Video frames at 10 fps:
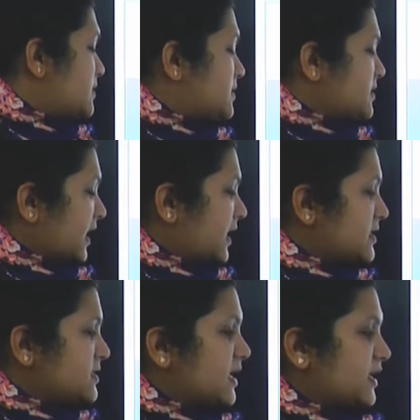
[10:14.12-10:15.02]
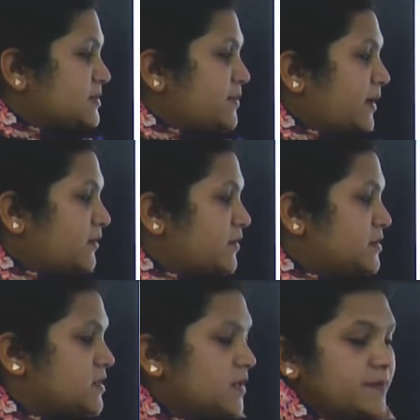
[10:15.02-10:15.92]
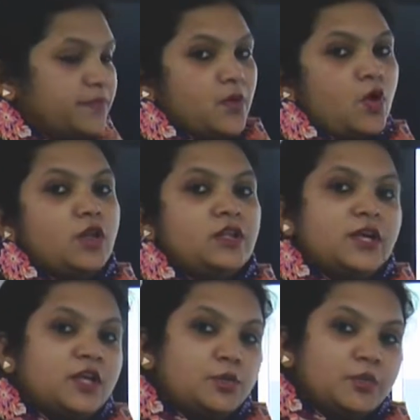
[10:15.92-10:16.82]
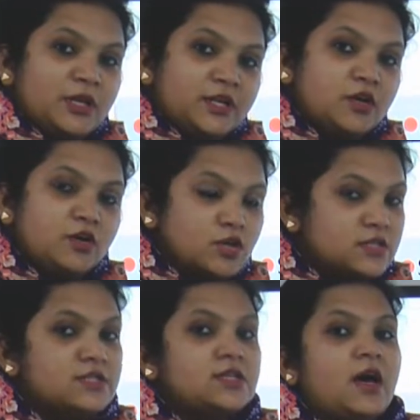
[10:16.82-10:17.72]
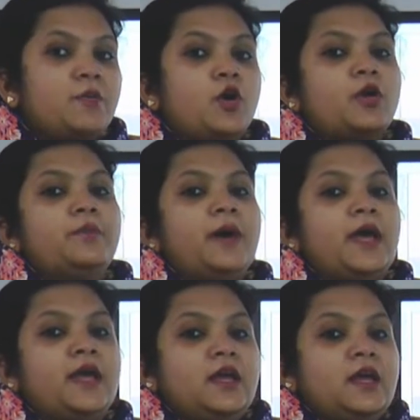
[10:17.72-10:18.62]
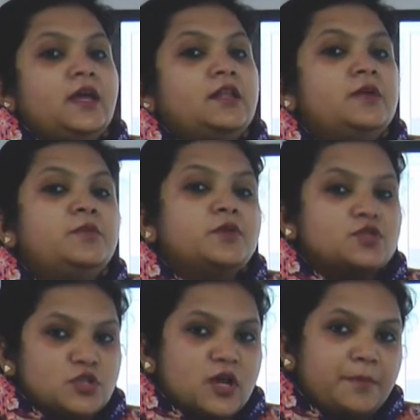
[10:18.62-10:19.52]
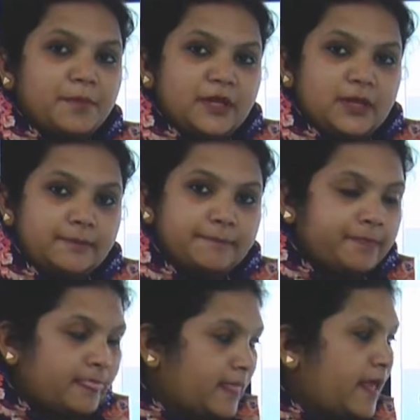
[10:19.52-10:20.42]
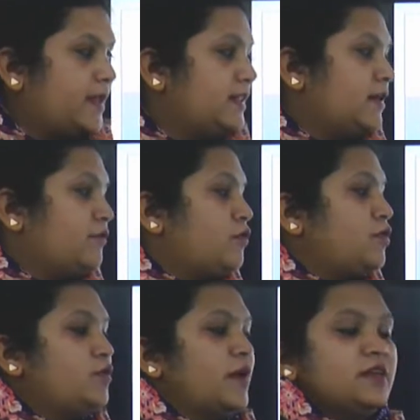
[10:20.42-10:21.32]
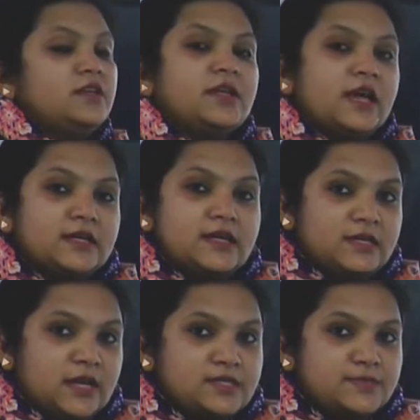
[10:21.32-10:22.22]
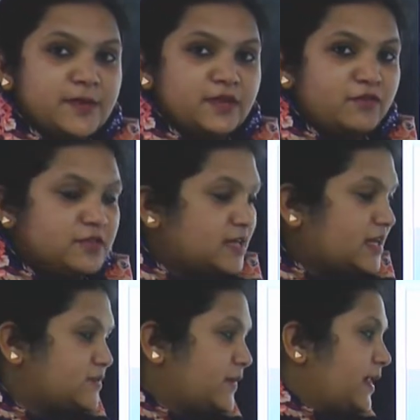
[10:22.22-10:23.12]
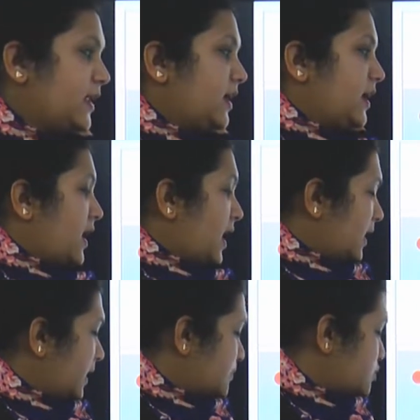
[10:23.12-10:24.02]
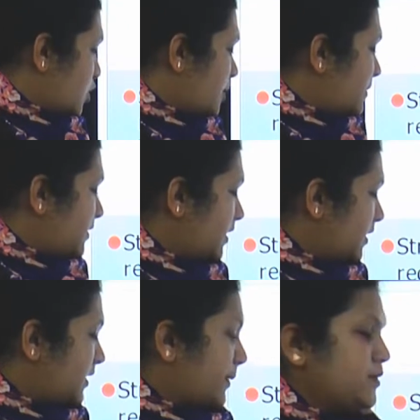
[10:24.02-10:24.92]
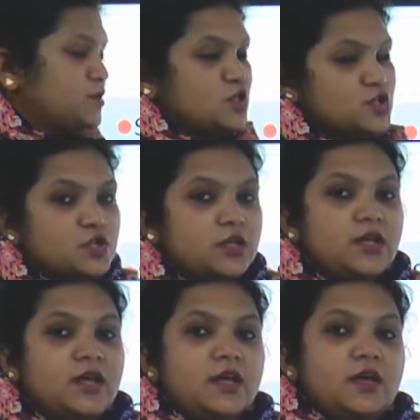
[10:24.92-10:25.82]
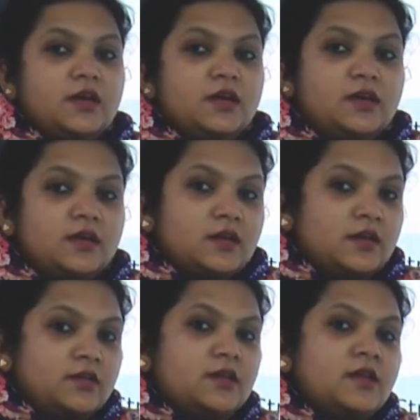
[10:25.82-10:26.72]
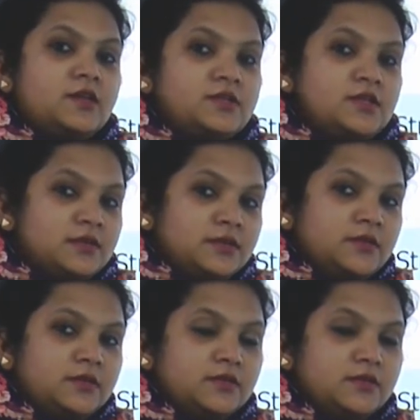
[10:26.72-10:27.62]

Second is tax benefits. All the accumulated losses are borne by the merged company. Right? Therefore, you get tax benefits as well. Unabsorbed depreciation. There is a